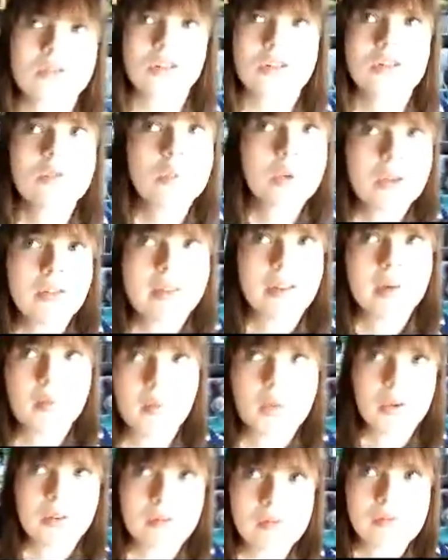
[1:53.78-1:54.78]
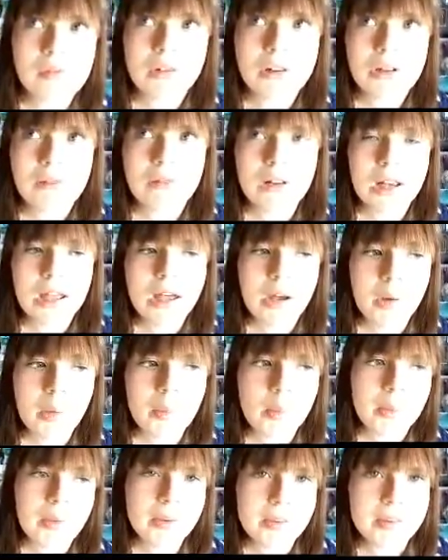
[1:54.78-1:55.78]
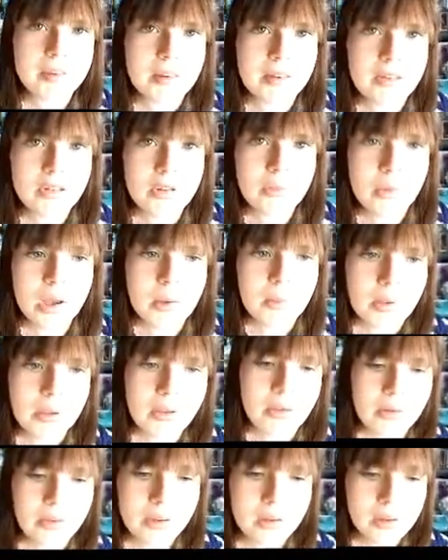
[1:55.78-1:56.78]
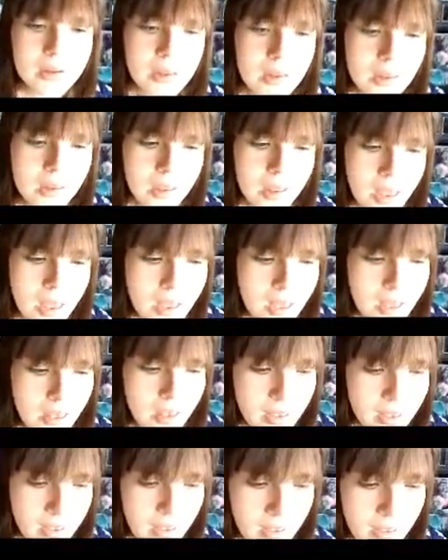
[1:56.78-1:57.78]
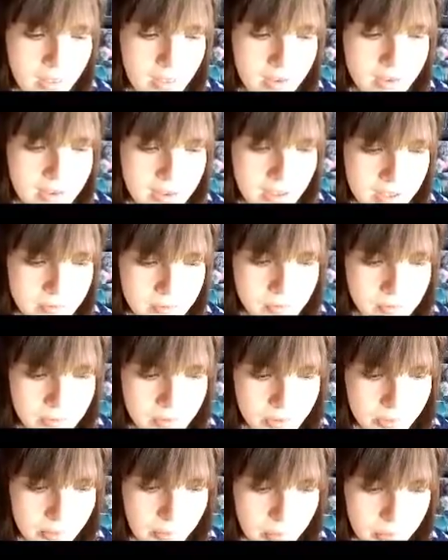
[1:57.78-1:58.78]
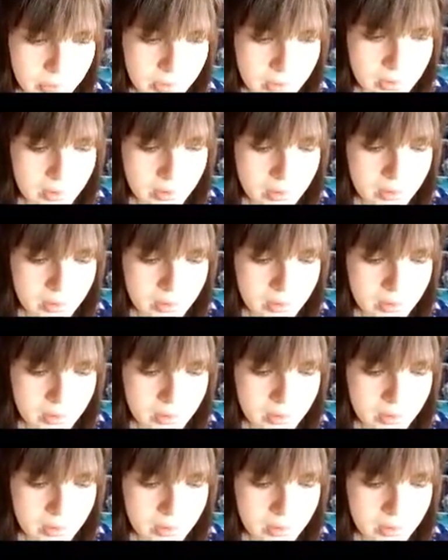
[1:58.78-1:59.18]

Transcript: Trying to weave it in would have really helped, but it's just my opinion on it. These next 4 films